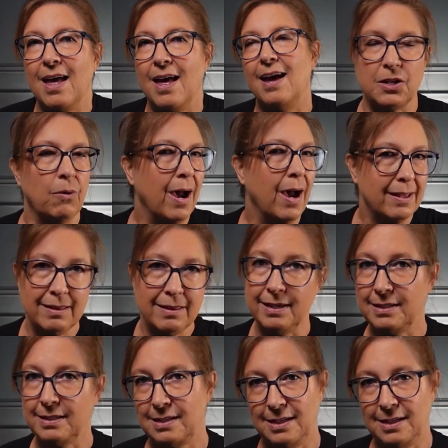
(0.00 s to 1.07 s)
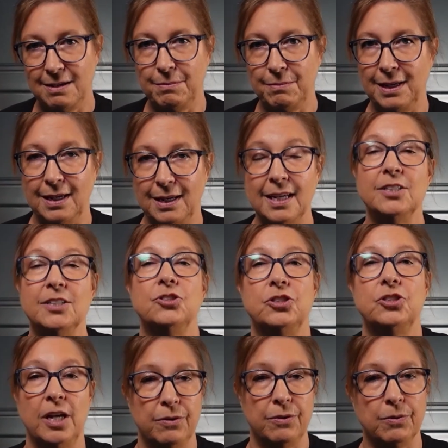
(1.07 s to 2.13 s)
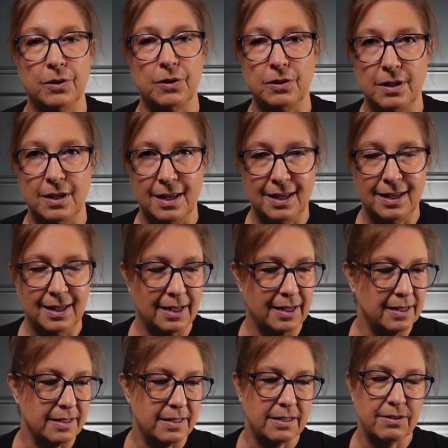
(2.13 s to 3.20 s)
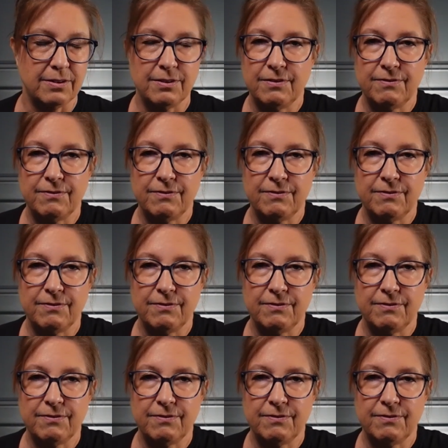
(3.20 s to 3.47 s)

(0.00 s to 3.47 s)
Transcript: So I think C M E in general is